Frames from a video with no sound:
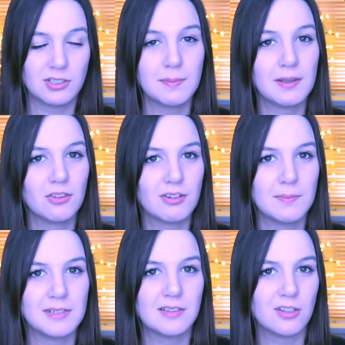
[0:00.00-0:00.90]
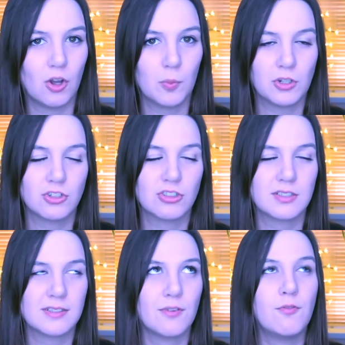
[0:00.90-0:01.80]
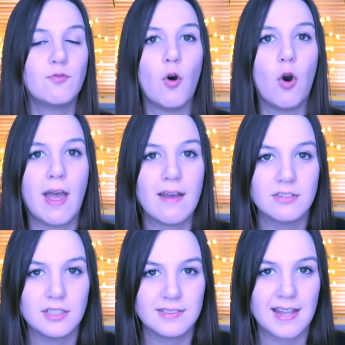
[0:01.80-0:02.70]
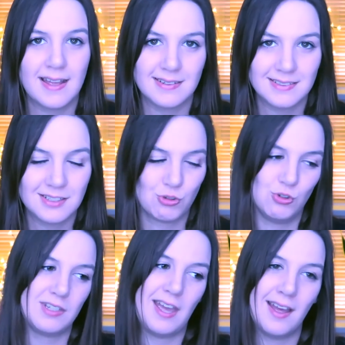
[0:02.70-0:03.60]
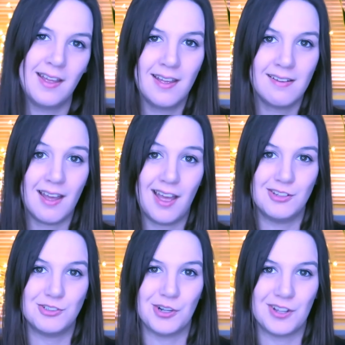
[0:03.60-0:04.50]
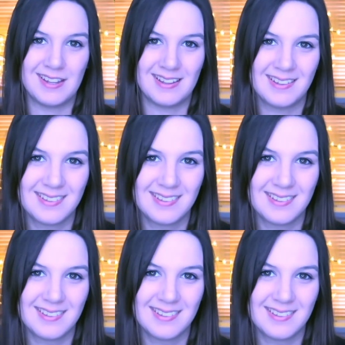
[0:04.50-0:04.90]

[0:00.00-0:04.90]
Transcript: only about three minutes long, but it took us forever to edit, so yeah, enjoy.